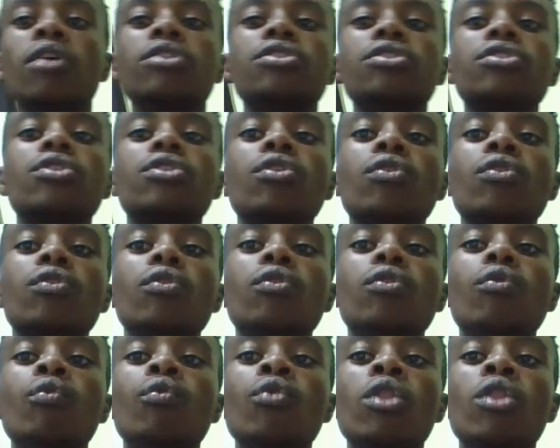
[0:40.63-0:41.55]
So
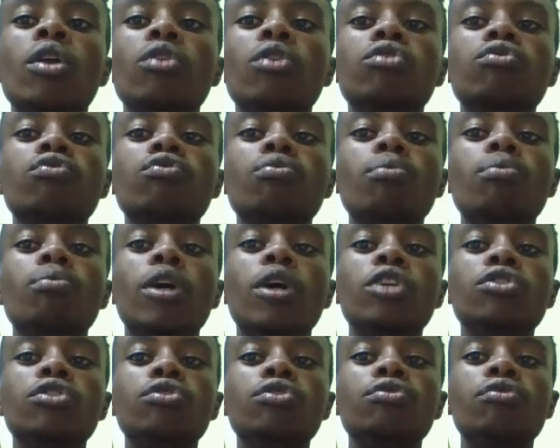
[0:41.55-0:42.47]
without
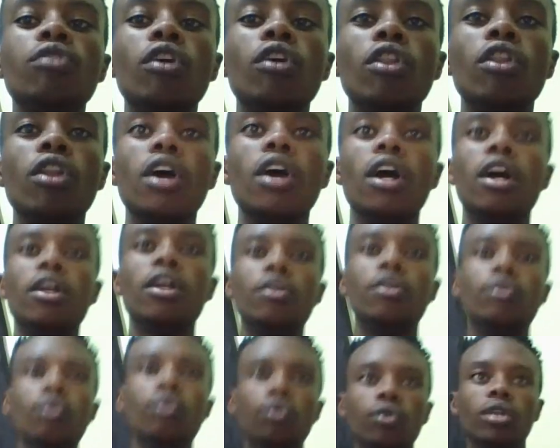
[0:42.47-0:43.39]
much further
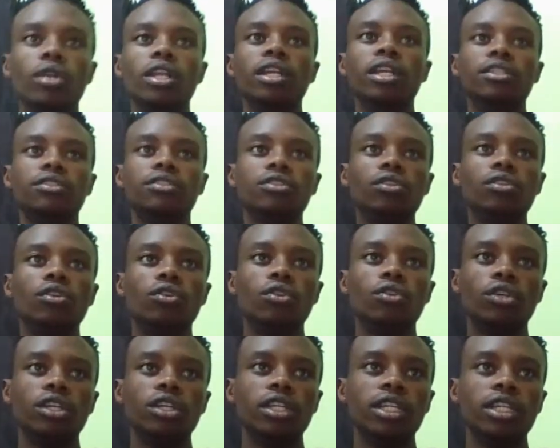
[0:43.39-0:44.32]
ado, let's go
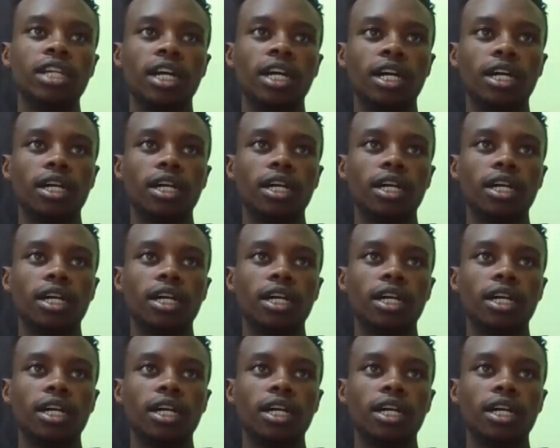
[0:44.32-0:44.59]
here.